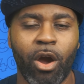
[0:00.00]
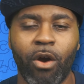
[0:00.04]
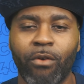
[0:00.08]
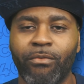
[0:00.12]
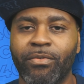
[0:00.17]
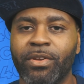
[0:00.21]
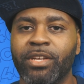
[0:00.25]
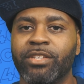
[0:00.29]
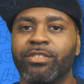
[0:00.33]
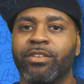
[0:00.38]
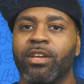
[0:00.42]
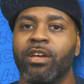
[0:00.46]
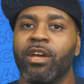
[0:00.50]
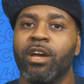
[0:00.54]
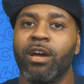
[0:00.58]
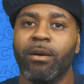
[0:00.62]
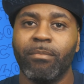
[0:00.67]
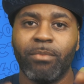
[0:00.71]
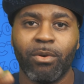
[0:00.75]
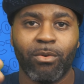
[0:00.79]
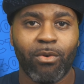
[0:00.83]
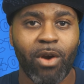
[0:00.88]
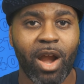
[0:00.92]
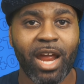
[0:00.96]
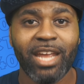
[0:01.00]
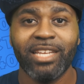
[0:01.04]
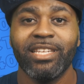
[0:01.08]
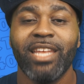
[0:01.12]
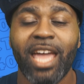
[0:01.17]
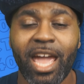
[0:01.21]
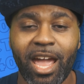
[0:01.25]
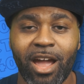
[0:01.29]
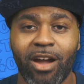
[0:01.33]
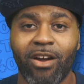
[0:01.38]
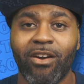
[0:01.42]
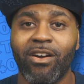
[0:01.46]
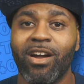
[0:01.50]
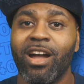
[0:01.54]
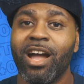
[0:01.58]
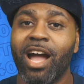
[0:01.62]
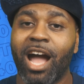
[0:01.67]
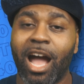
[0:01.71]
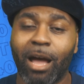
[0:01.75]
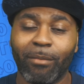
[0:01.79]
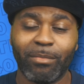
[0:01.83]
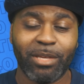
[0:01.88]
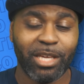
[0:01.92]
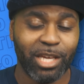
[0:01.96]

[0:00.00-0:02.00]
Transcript: offense, but right now I'm